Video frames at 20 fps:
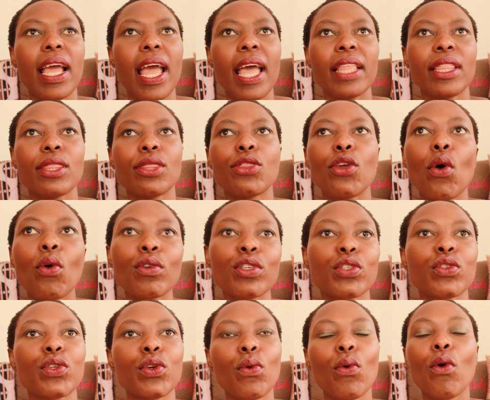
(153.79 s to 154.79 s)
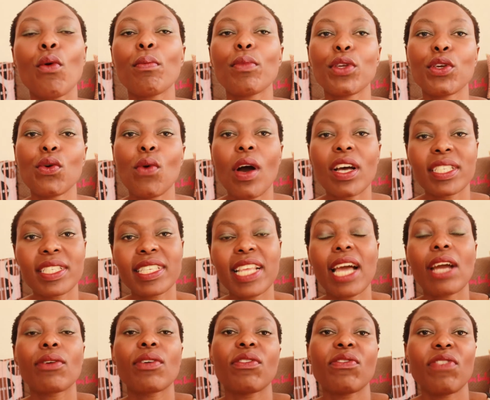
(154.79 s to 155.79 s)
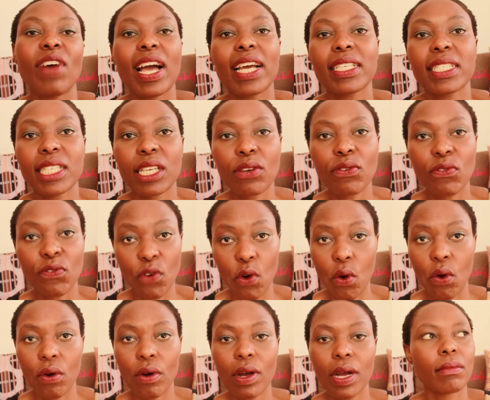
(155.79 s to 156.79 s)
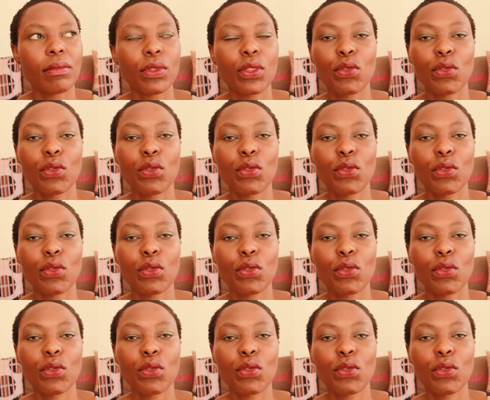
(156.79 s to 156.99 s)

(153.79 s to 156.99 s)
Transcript: and those whom you are sacrificing for